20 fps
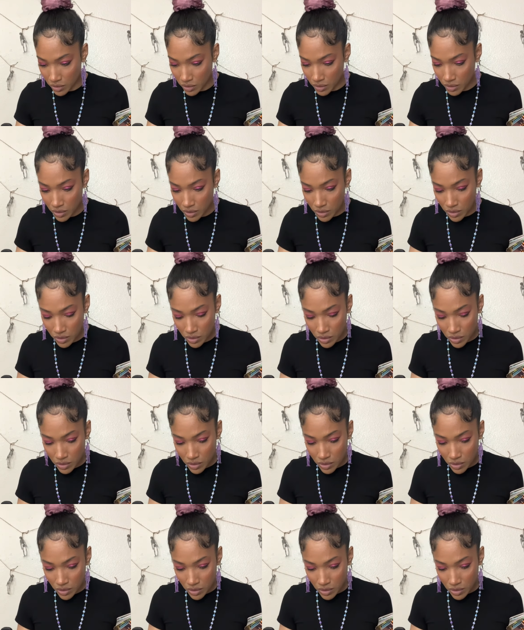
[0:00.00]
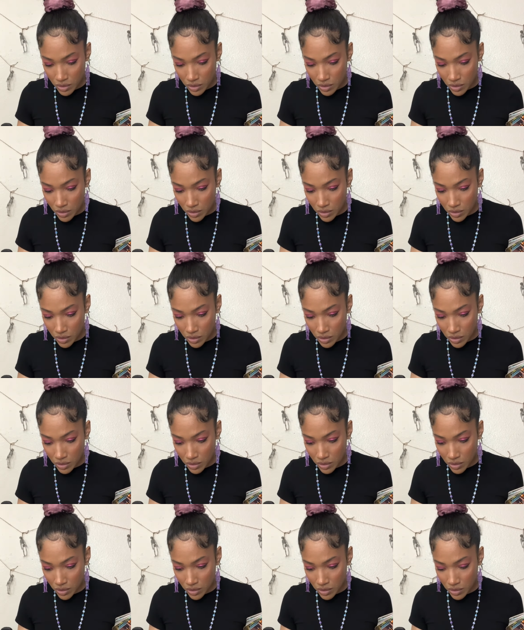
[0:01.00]

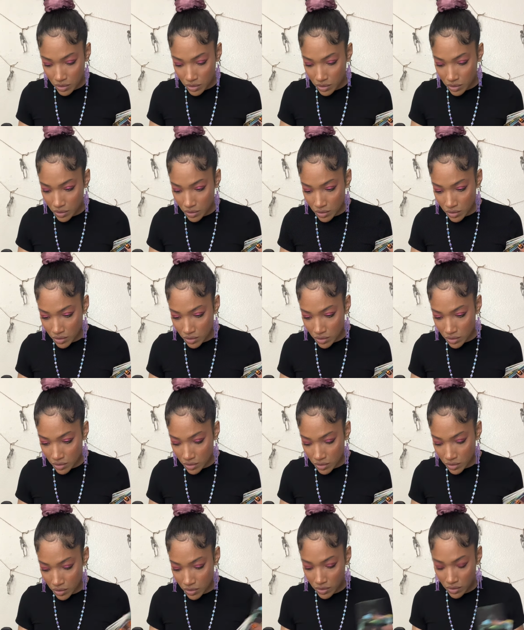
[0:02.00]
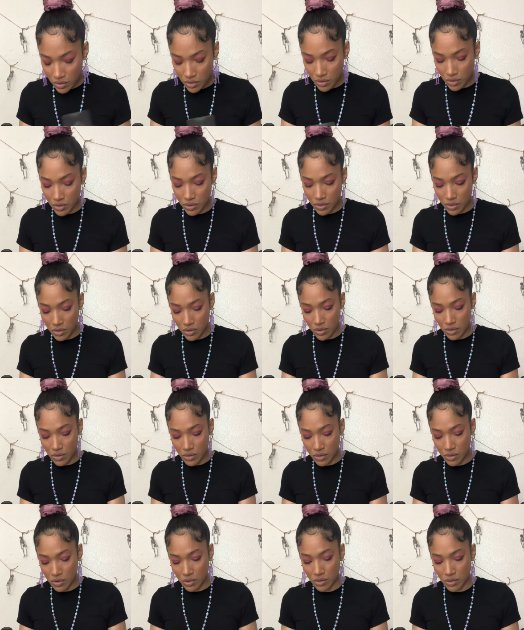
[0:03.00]

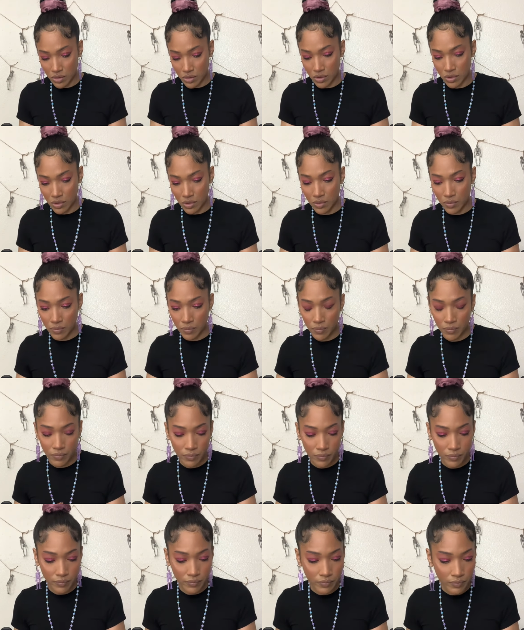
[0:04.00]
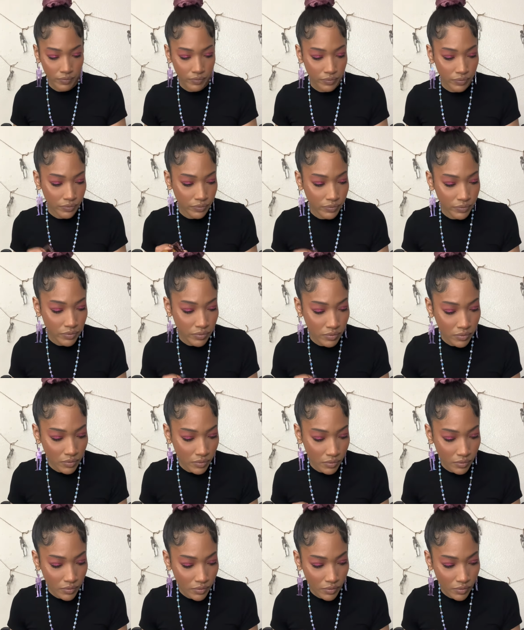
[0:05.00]

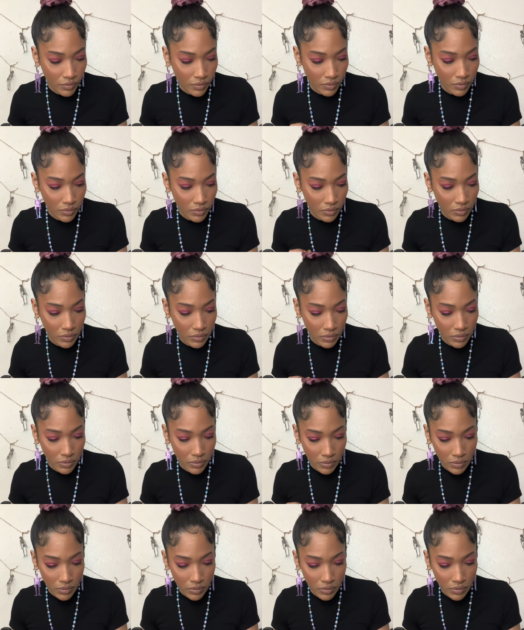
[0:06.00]
(no one is talking)